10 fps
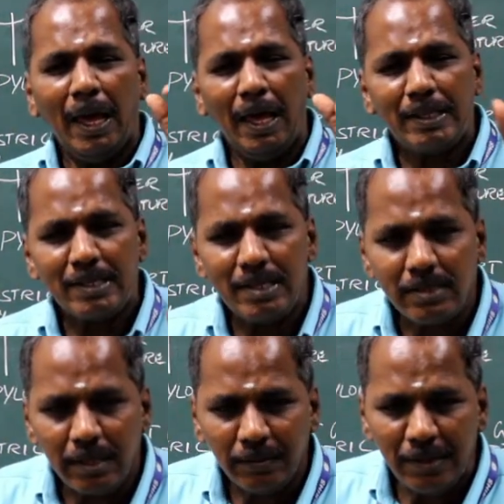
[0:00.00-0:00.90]

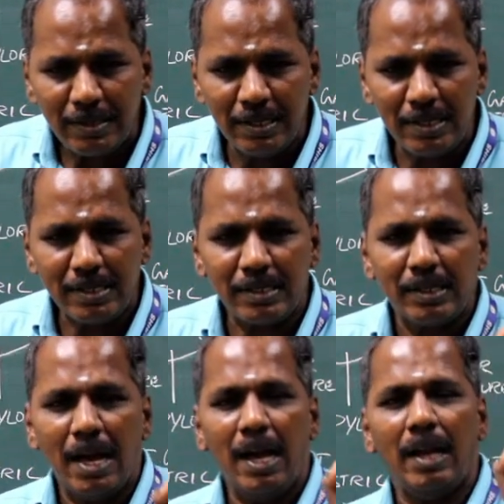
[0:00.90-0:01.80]
extrinsic
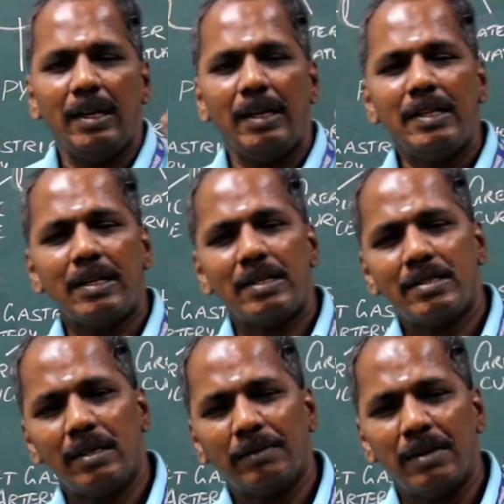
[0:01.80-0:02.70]
muscles and
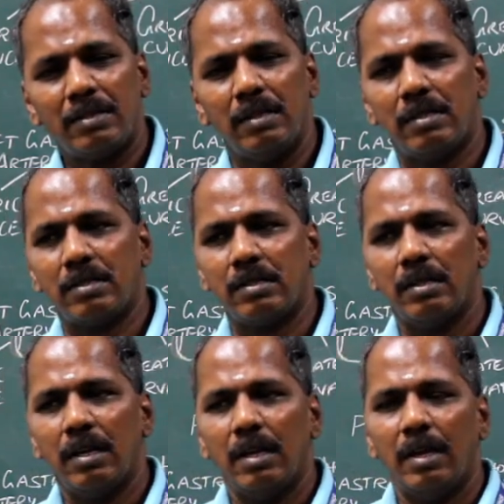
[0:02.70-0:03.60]
intrinsic
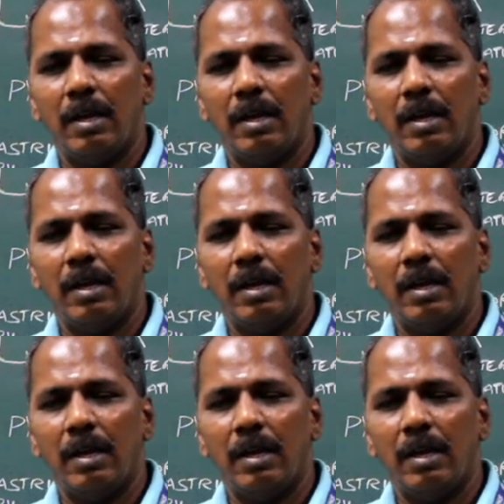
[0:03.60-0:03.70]
muscles.